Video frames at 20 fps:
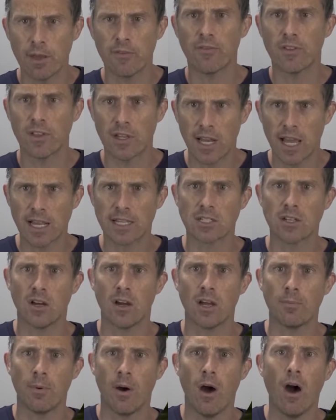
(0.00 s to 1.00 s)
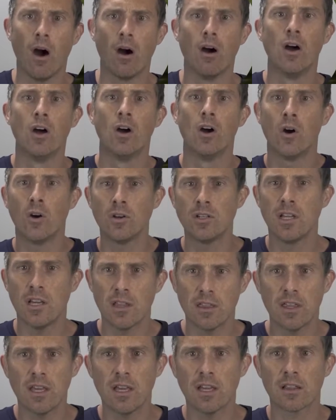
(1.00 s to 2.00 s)
a bit for the next Type R? Or do you
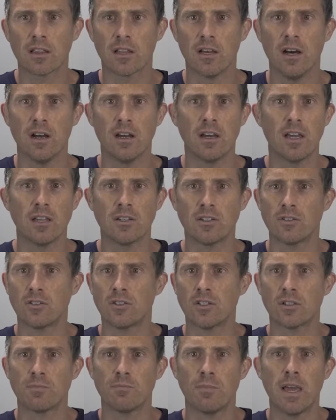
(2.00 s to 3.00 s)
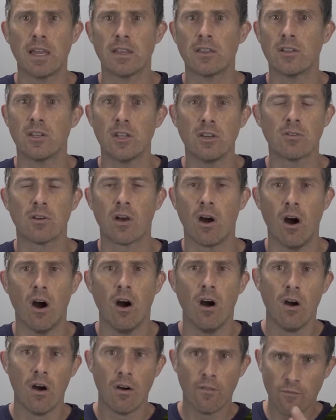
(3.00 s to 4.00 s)
think that it should just make the new
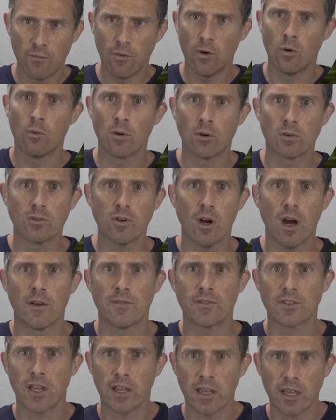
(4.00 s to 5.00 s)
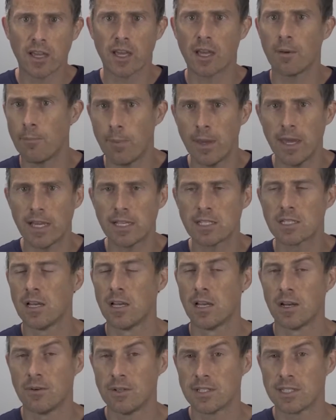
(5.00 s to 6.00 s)
car four-wheel drive so it can compete
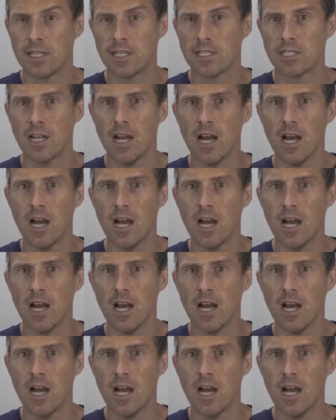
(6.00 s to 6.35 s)
with the